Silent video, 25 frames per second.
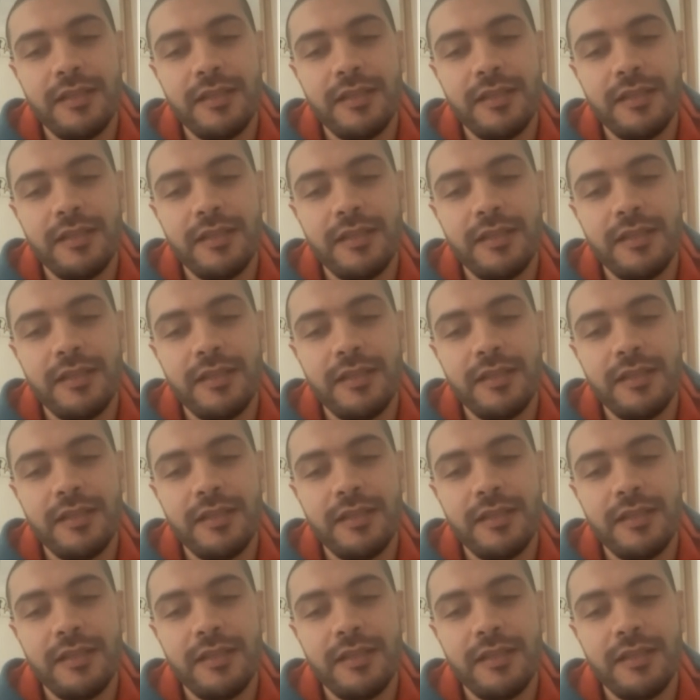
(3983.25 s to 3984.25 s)
And
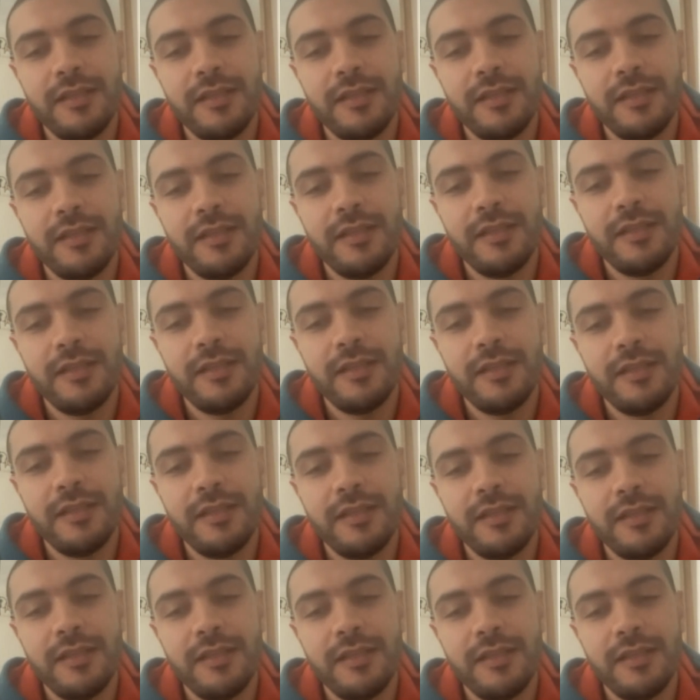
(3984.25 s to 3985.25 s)
I think it's
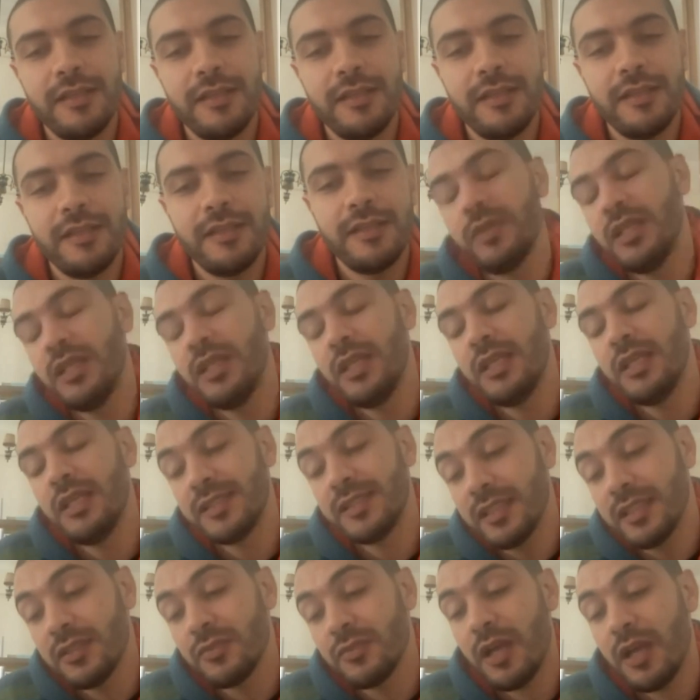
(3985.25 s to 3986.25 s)
so important,
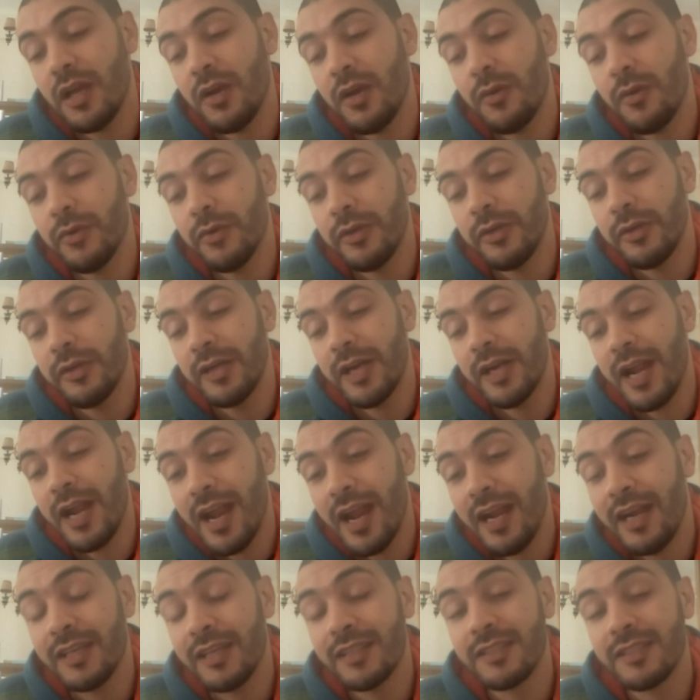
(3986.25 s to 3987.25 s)
because when we
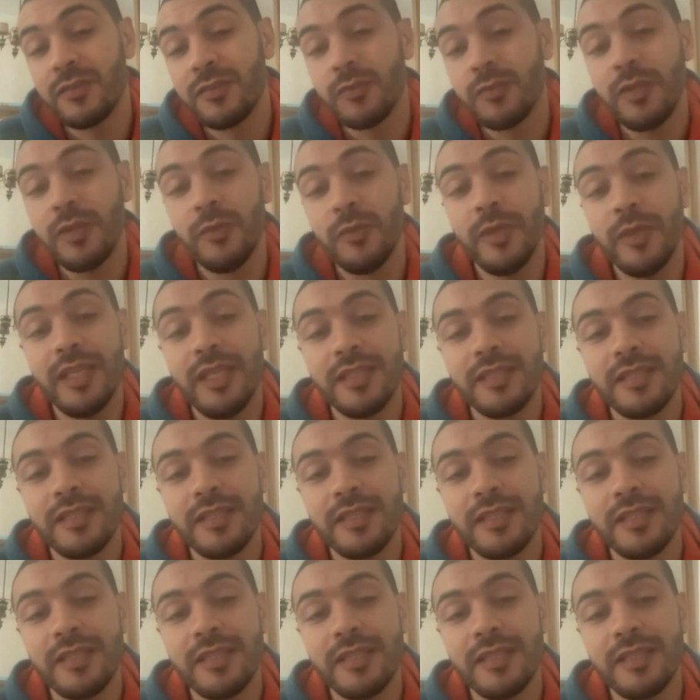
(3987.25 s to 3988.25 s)
listen to
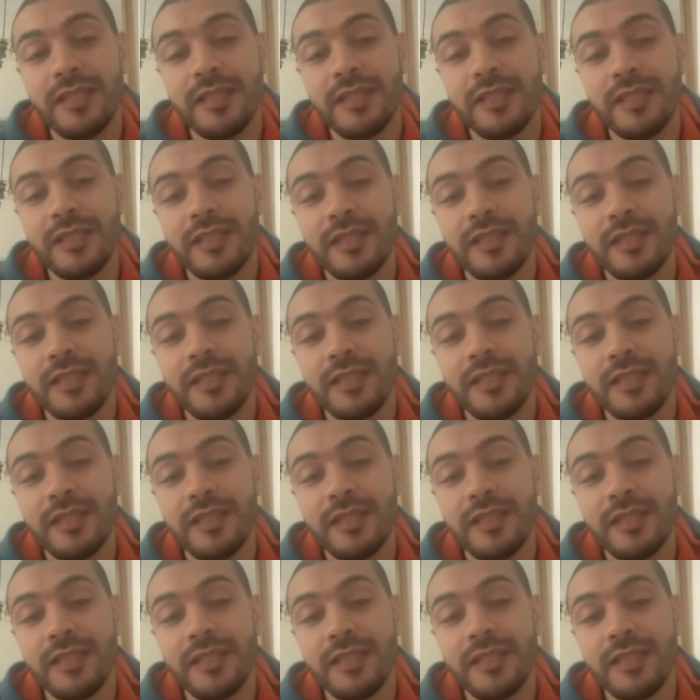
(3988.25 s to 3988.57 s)
our hearts,